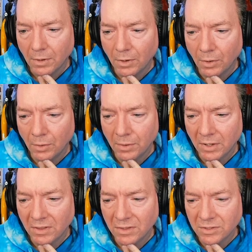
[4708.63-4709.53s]

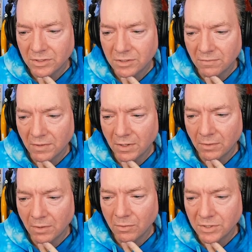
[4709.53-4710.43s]
Okay, this is the video.
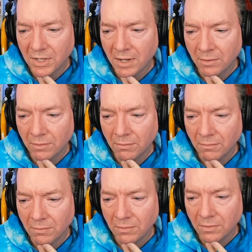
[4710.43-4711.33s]
No sound.
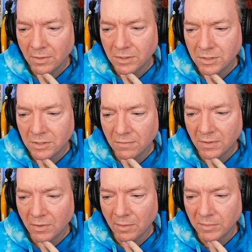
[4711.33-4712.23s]
This is the
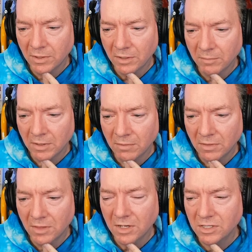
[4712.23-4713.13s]
video I'm talking about.
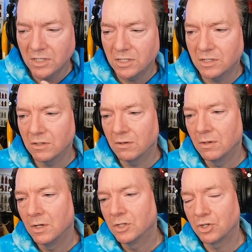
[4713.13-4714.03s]
This is...
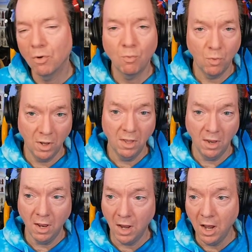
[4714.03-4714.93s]
So,
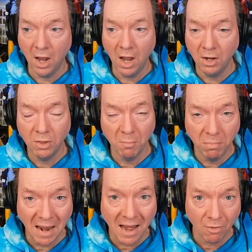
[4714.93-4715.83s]
in the
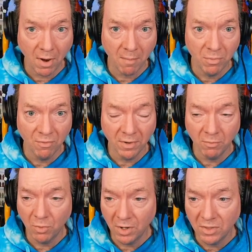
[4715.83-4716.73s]
Black Crab movie,
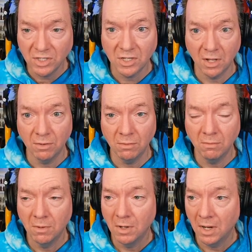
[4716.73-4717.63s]
we're in this tunnel,
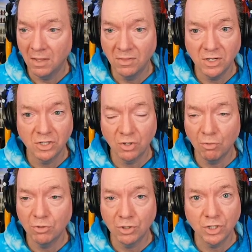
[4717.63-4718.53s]
and these
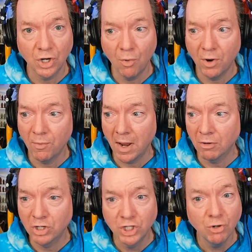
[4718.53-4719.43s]
soldiers are going
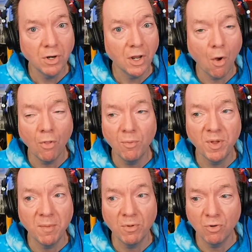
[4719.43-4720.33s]
around shooting all the
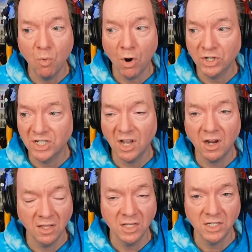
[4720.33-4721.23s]
people who are
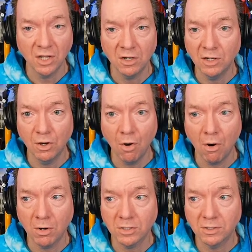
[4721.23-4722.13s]
stuck in this tunnel in
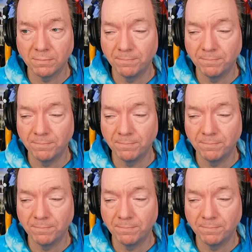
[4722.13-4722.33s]
cars.